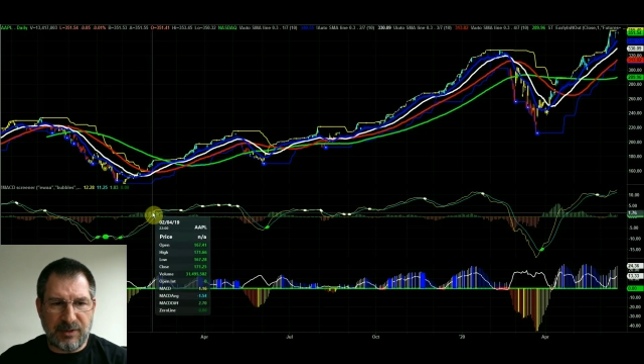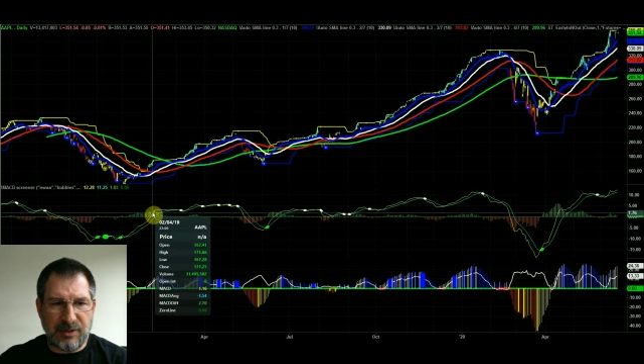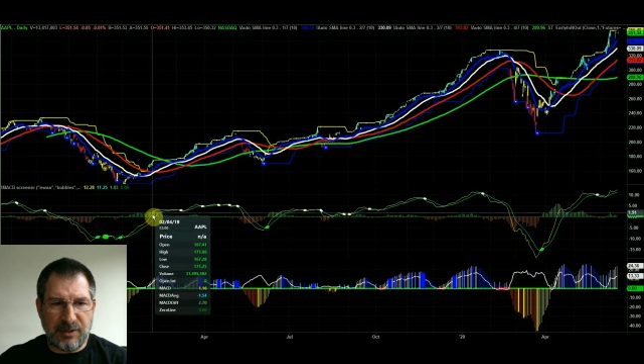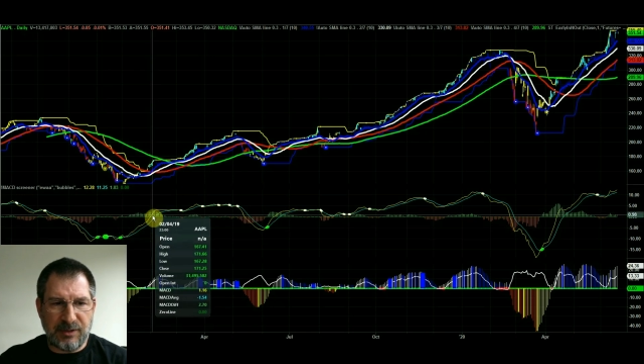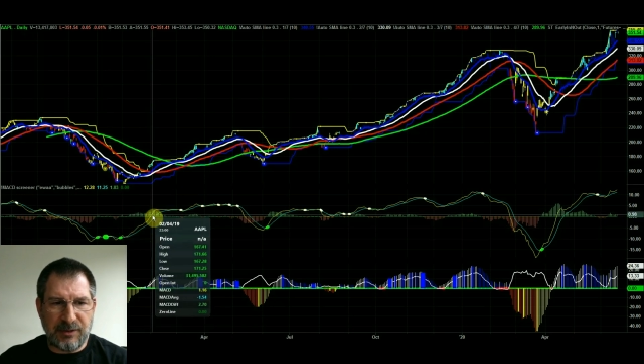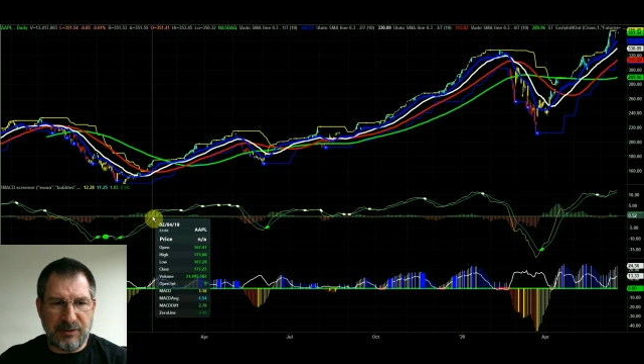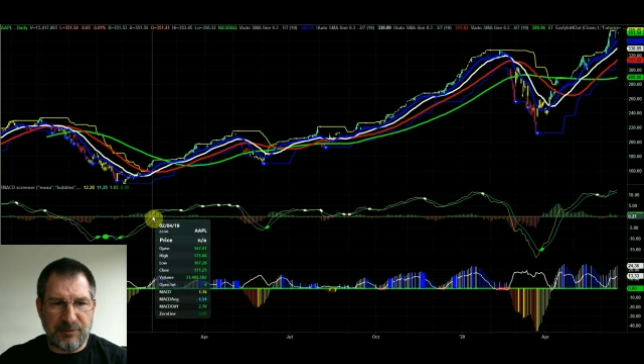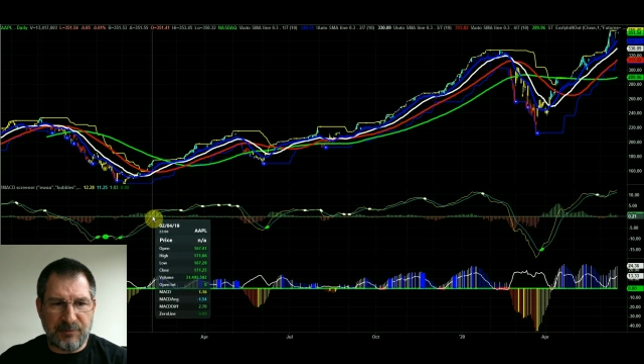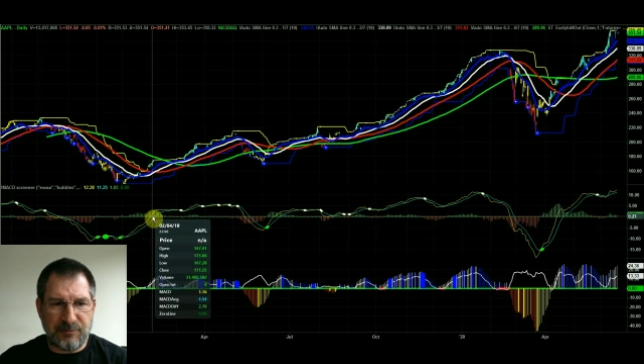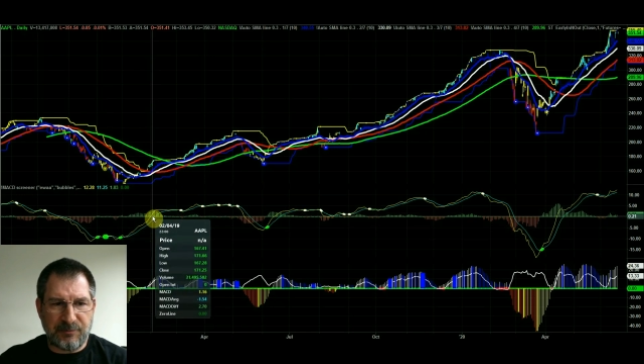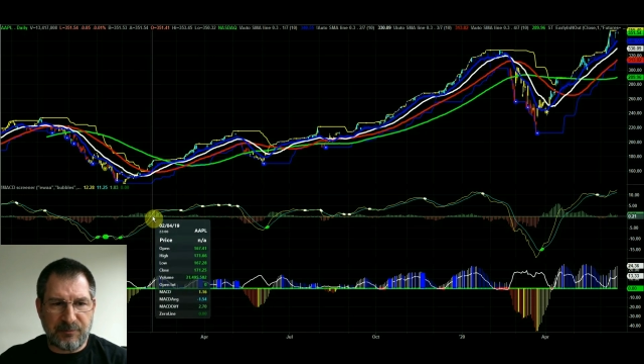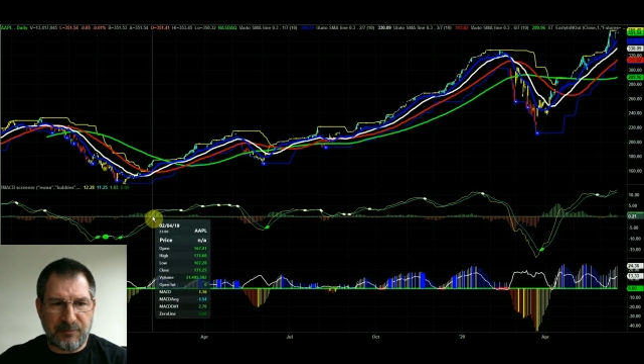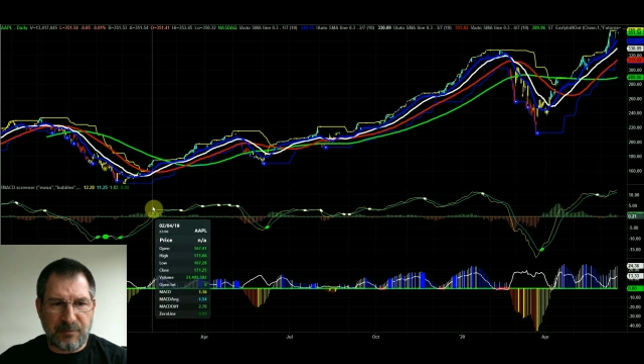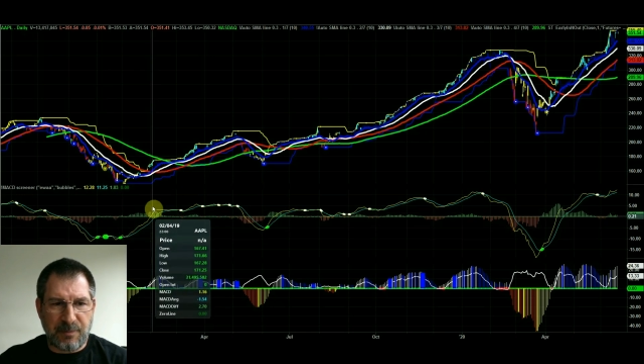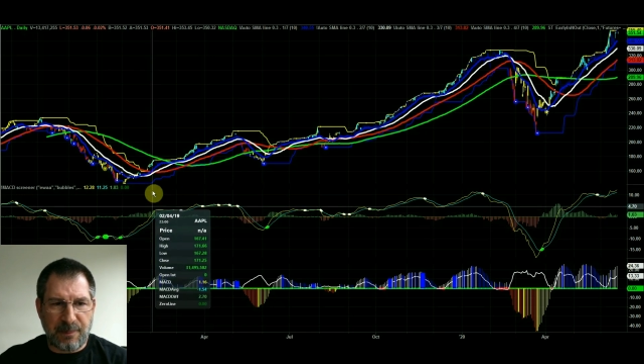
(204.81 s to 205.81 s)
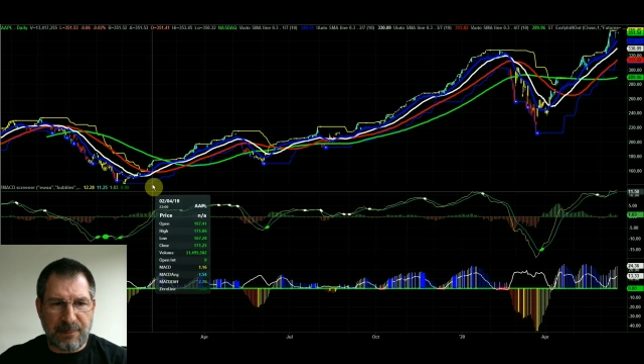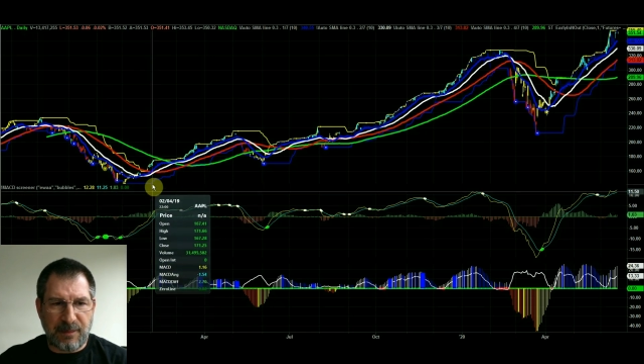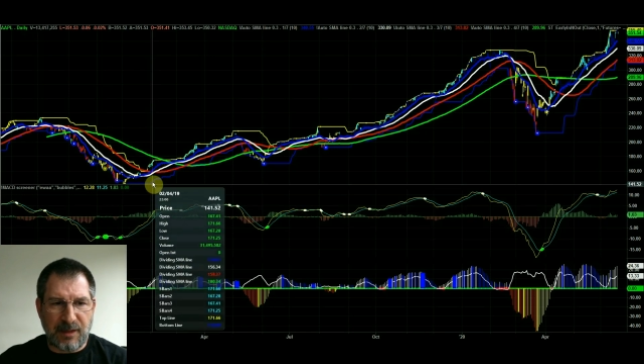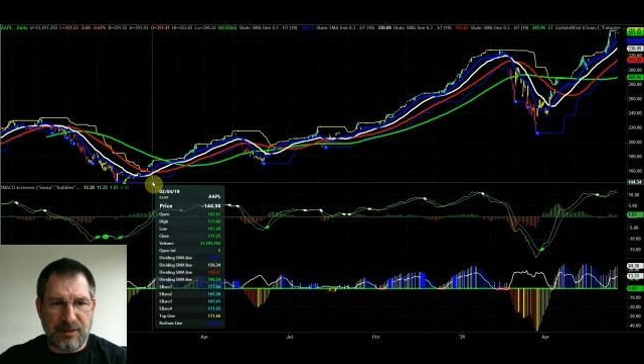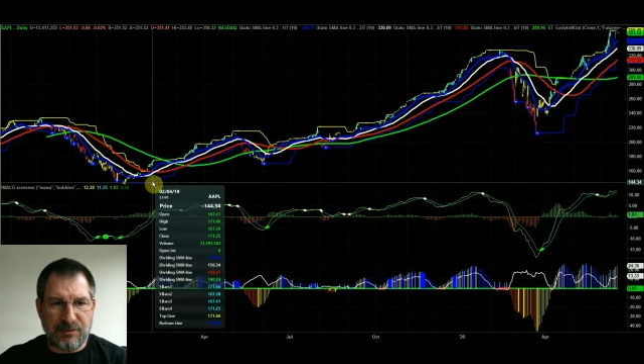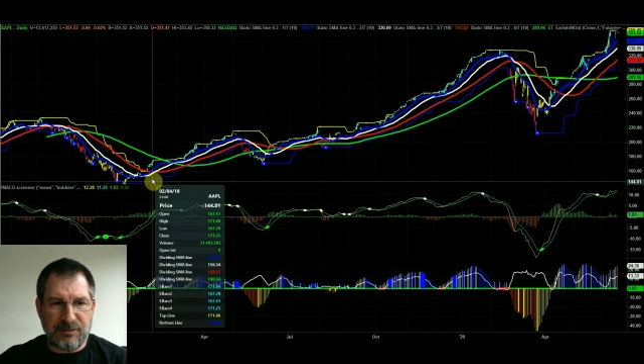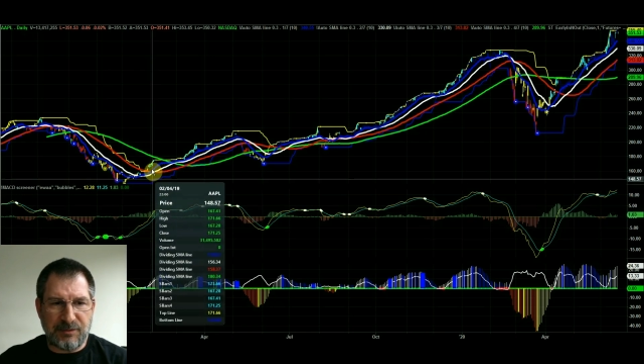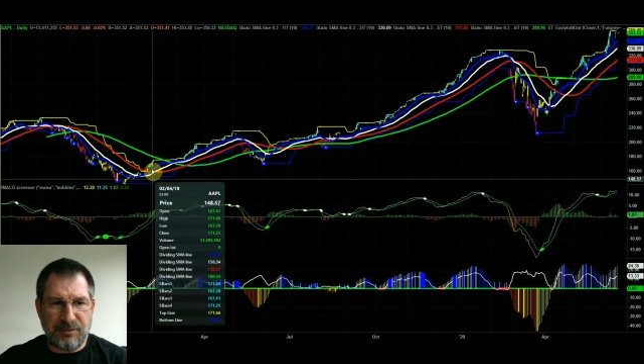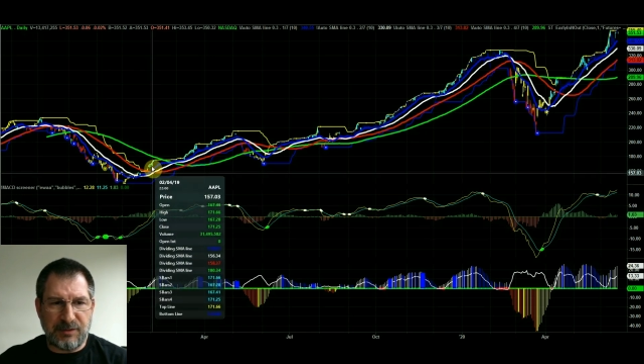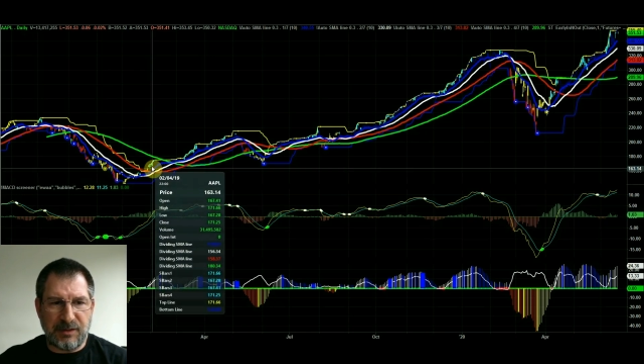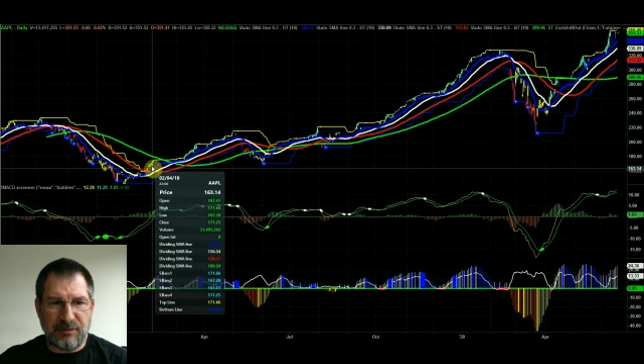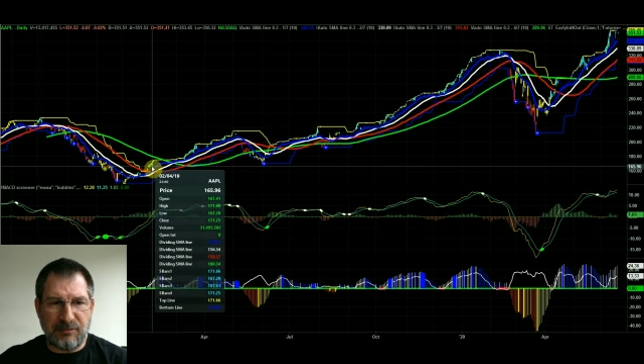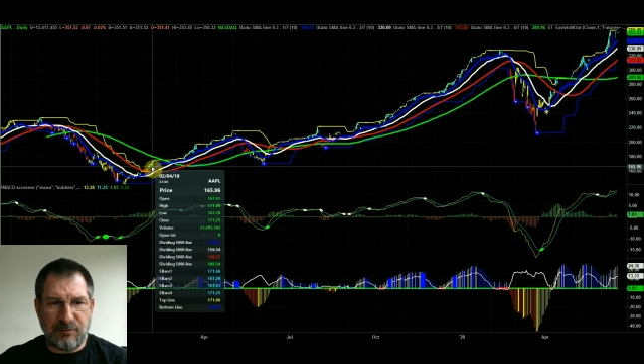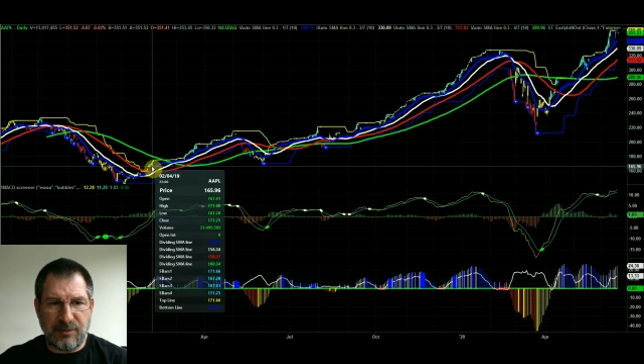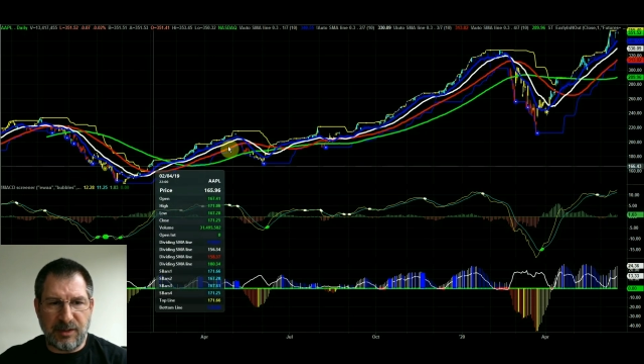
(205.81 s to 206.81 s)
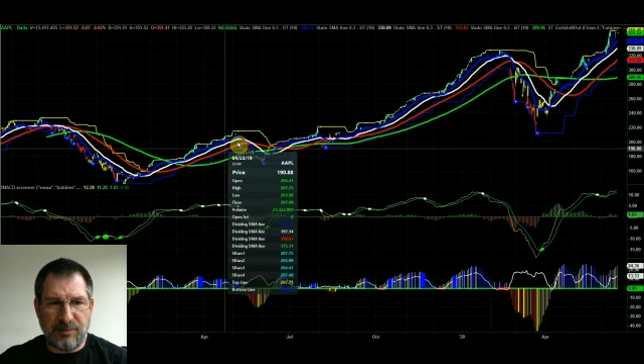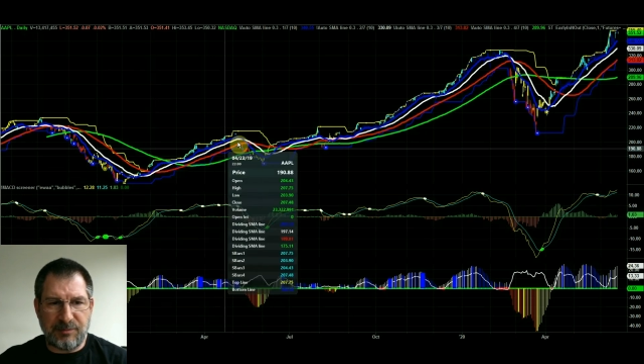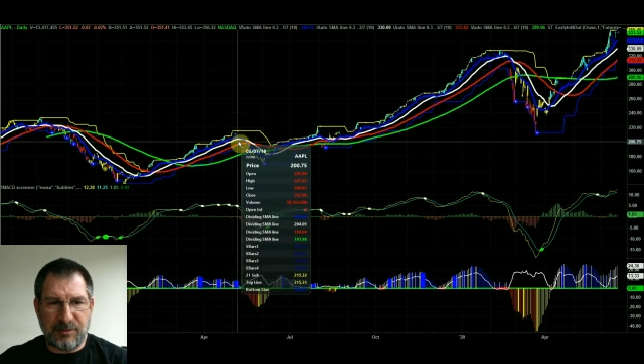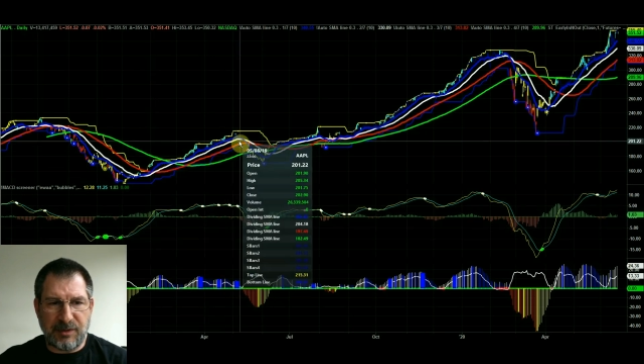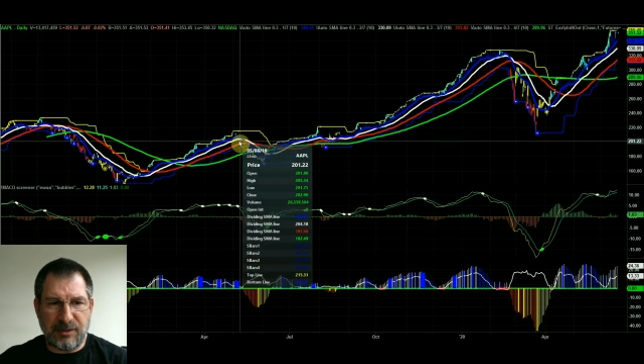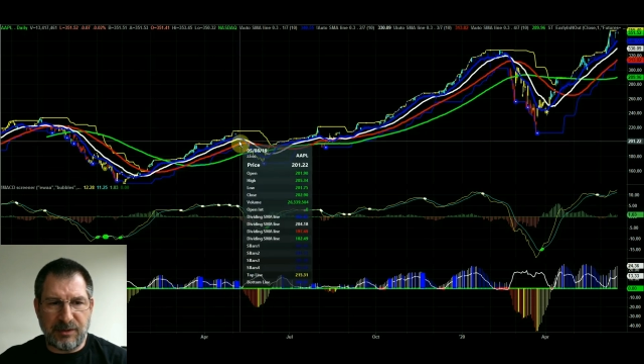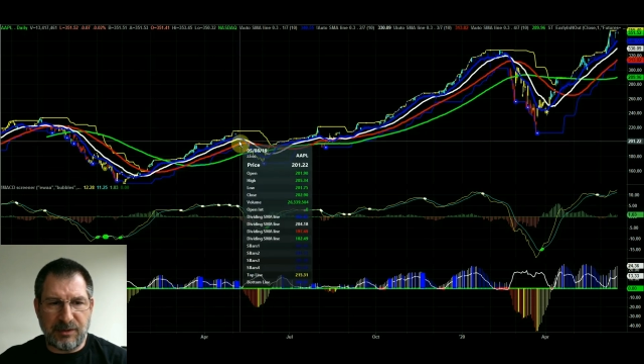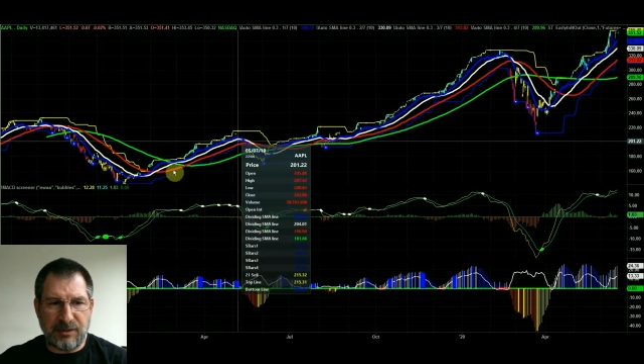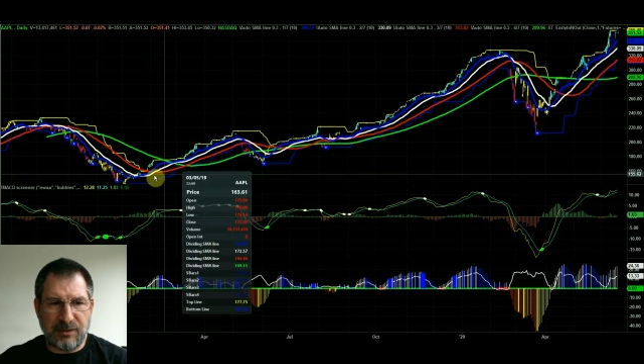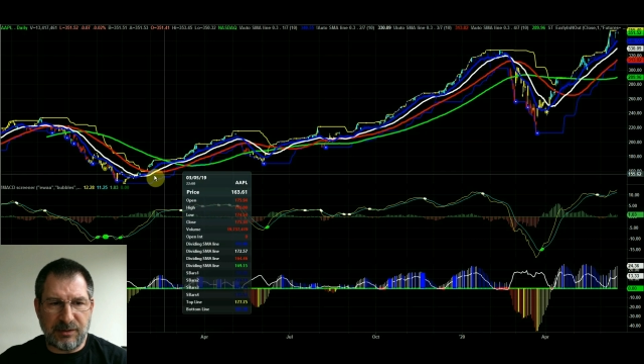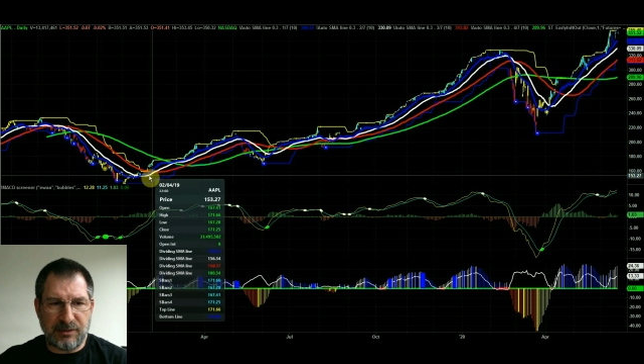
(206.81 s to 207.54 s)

here, and sure enough we uptrended.